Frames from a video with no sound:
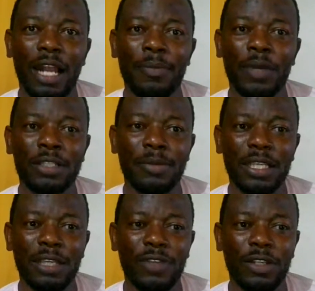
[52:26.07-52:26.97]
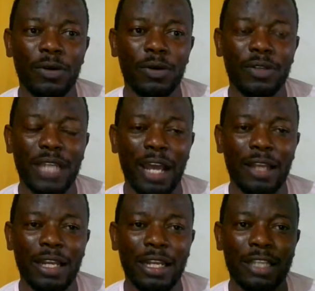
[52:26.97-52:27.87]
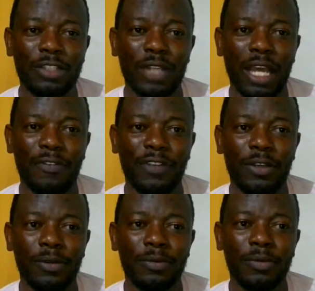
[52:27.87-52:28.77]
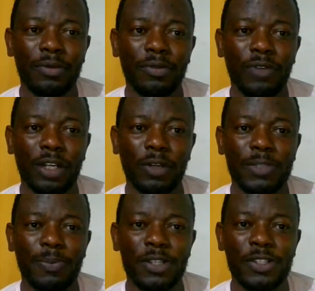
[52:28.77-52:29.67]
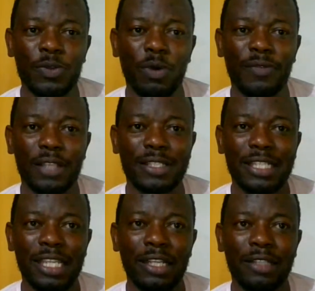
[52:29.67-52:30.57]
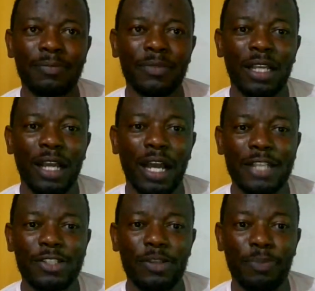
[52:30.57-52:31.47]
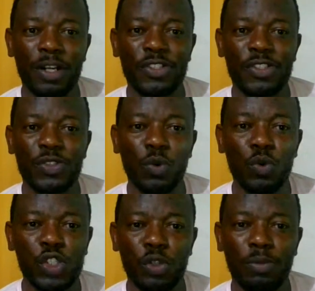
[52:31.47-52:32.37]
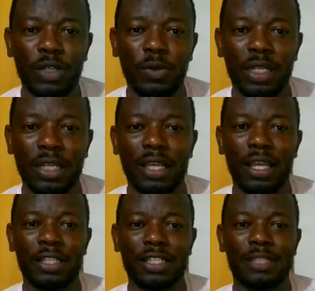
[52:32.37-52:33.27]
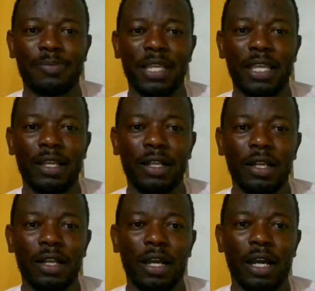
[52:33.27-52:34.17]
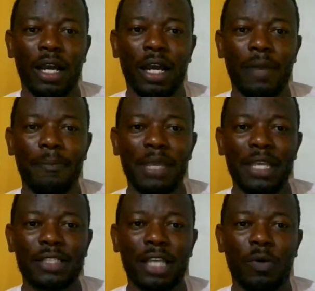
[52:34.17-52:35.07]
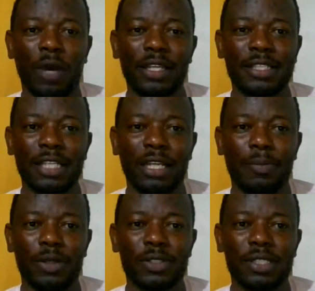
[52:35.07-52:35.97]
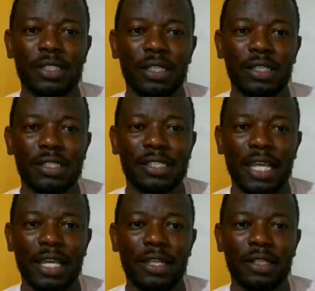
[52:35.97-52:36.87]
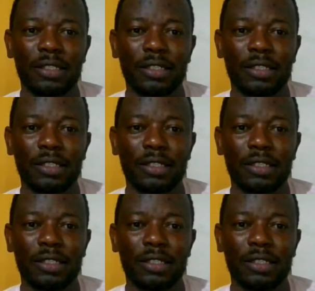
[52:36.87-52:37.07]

I'm going to be giving you the link to that video for those persons who have not seen it, as the persons who should be doing HSB based on what the syllabus said.